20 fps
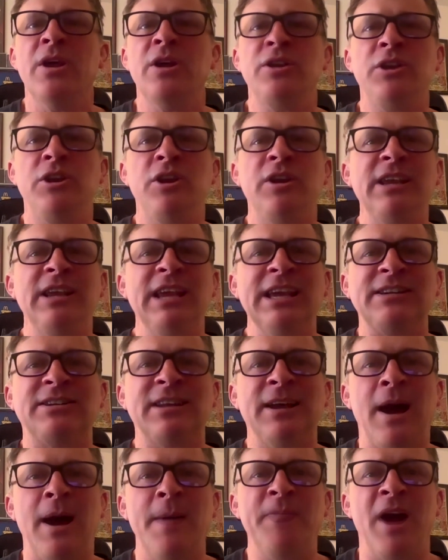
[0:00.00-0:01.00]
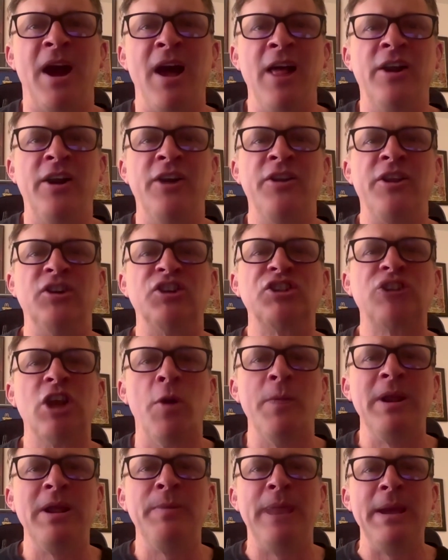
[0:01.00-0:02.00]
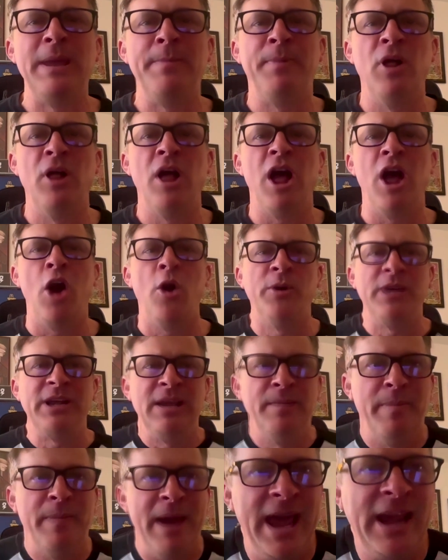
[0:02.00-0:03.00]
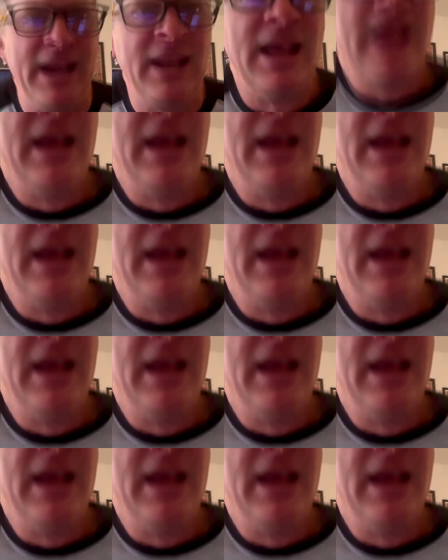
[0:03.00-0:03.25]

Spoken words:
You can get top dollar. There's so many people on eBay.